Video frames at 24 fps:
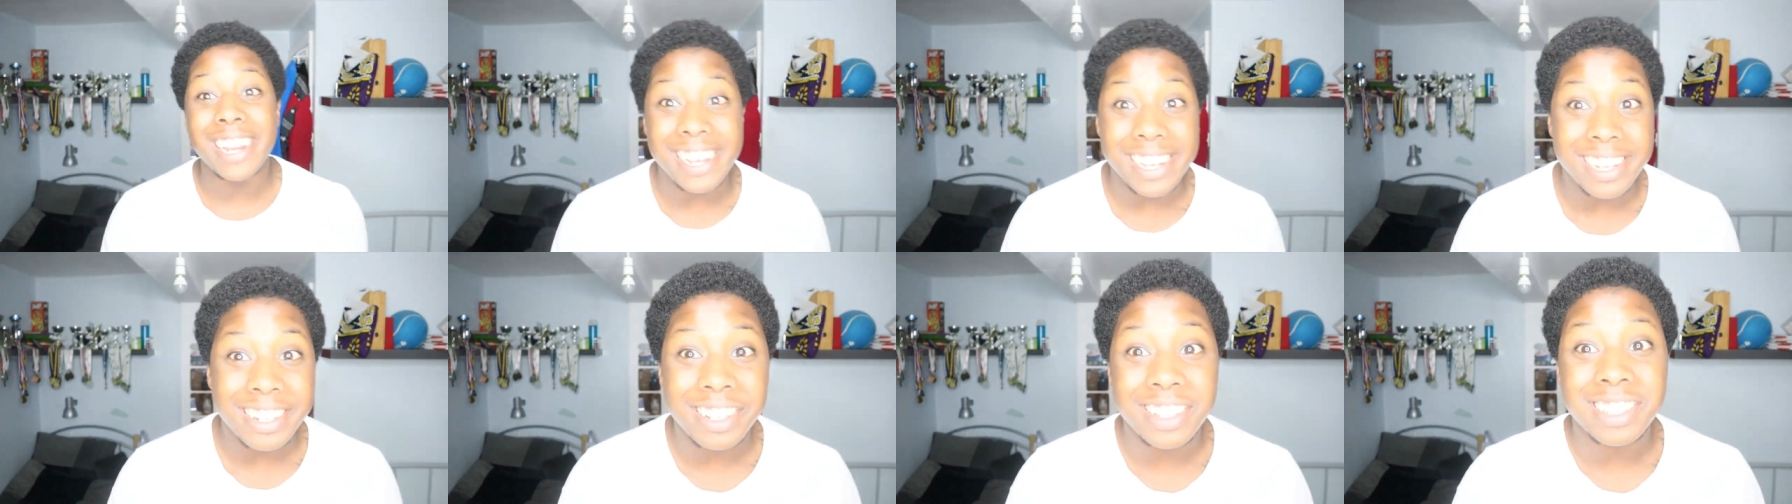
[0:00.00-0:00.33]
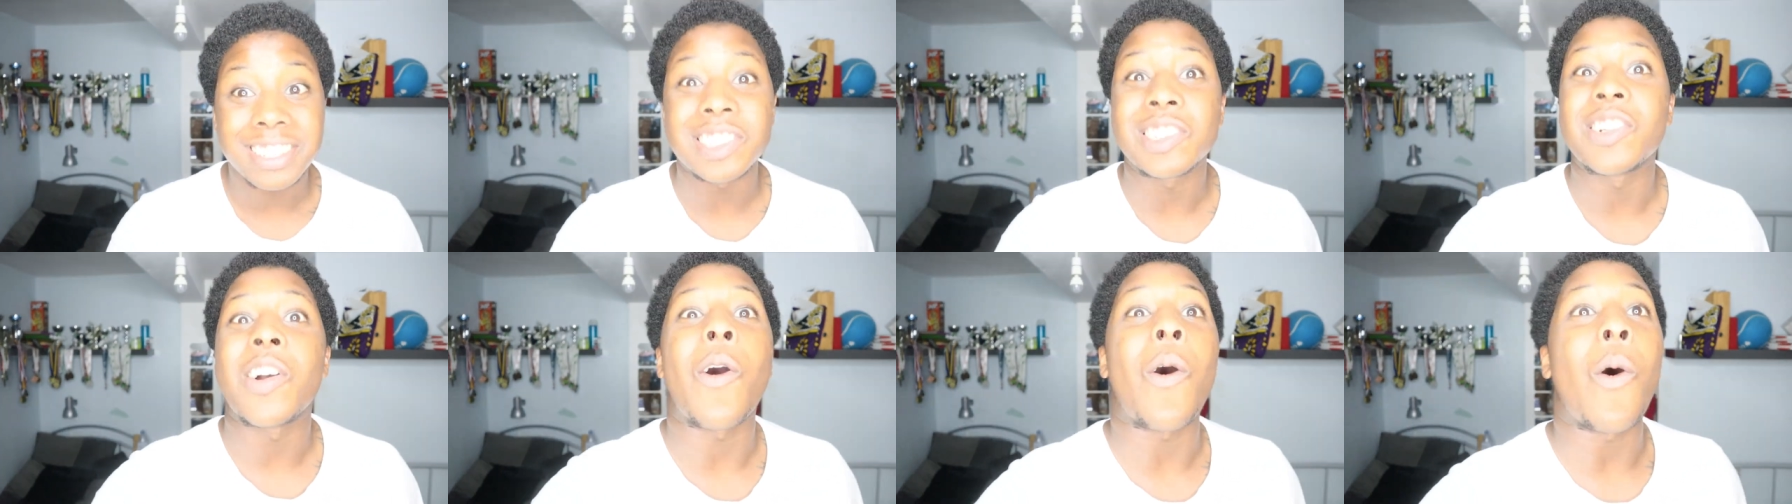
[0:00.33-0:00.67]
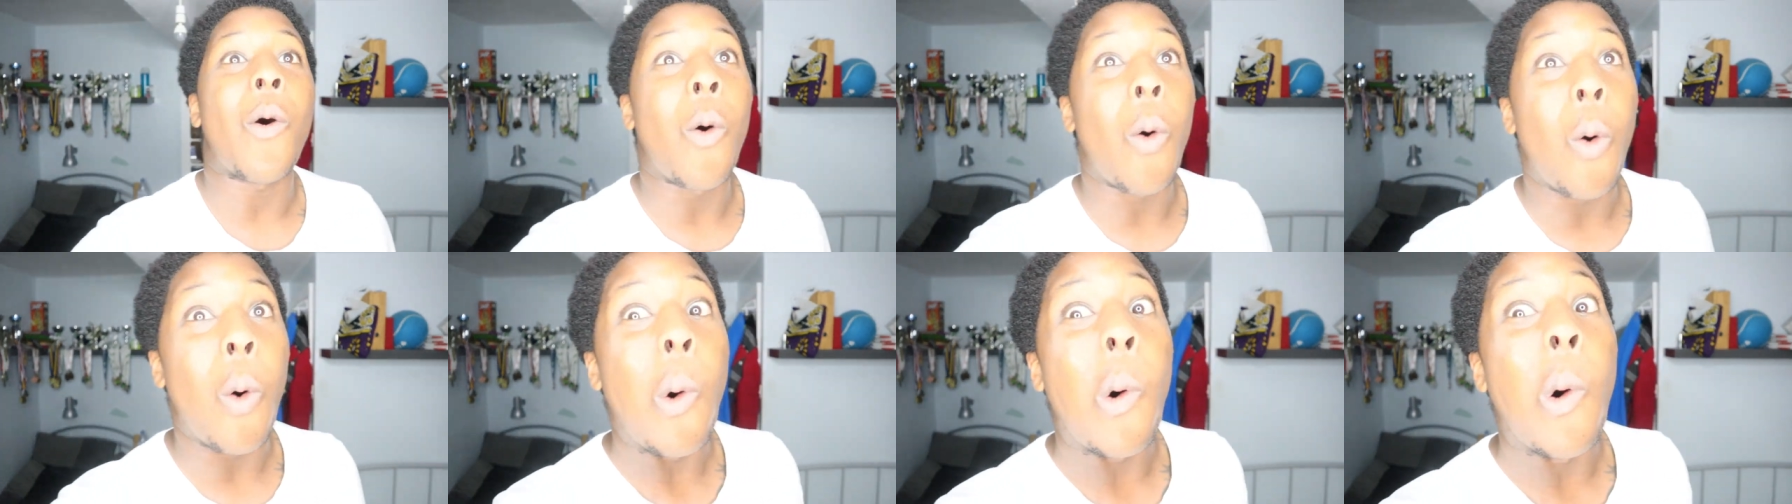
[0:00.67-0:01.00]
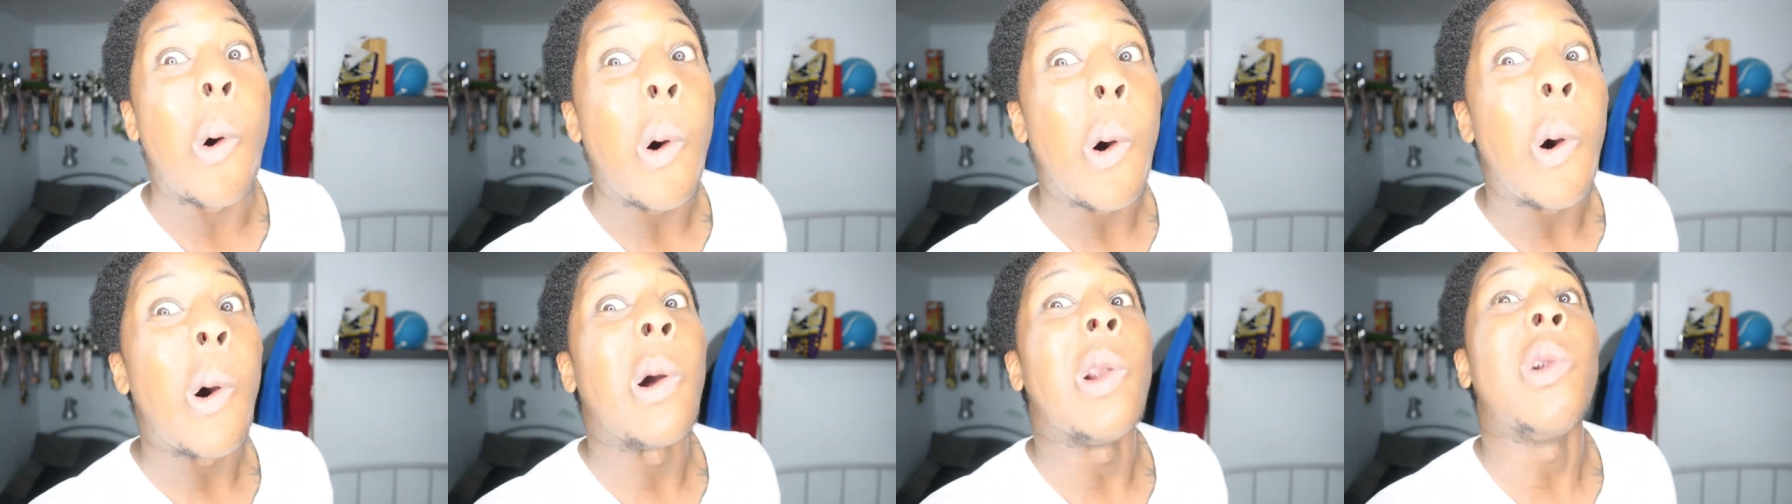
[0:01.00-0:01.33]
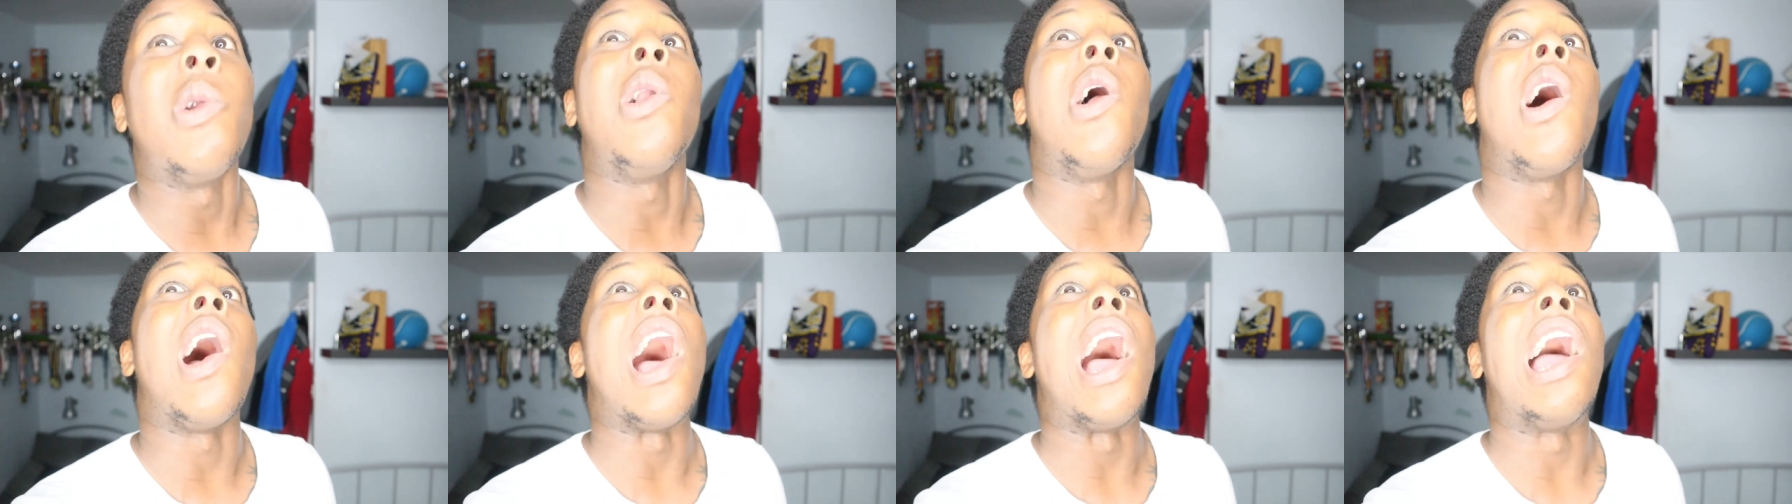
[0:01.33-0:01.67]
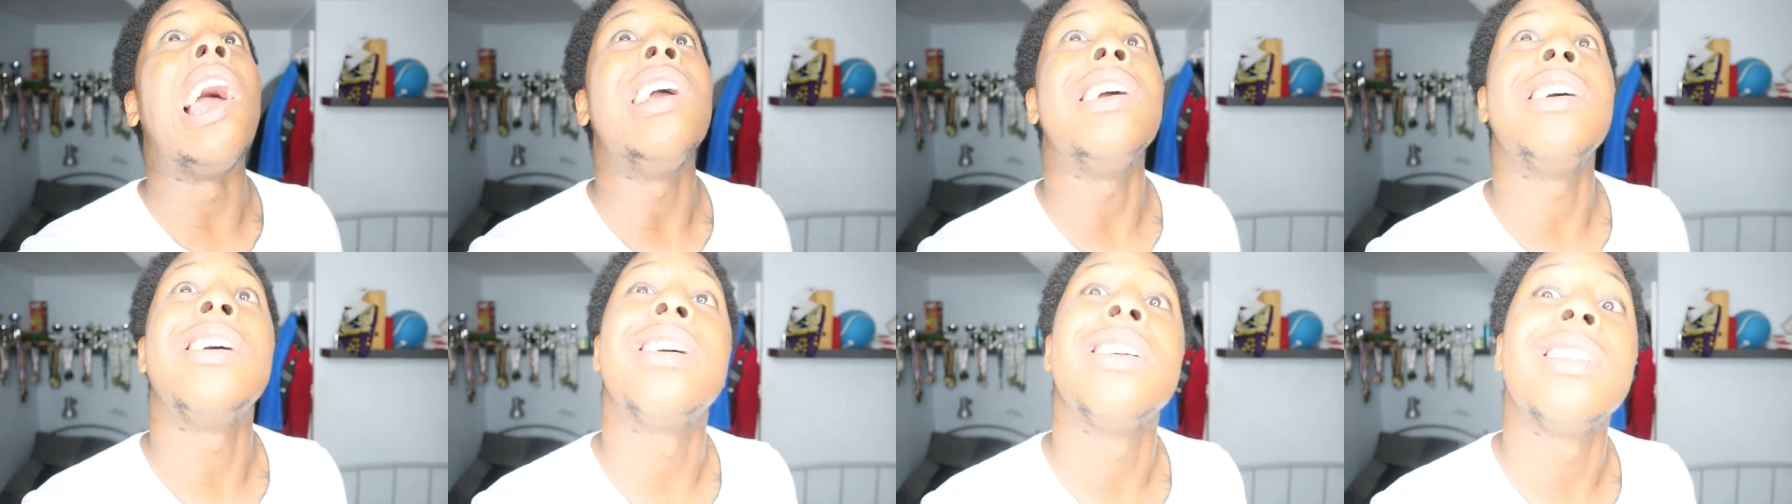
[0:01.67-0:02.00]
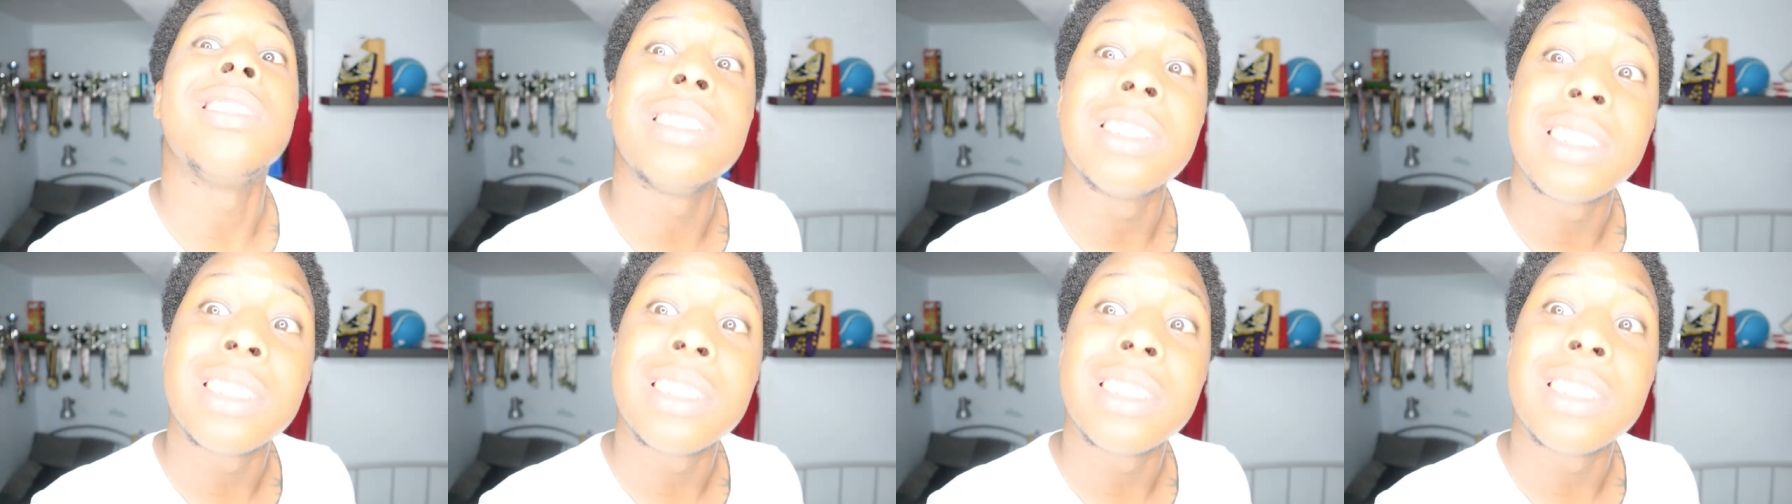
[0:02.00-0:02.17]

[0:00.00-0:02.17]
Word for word: this? Or like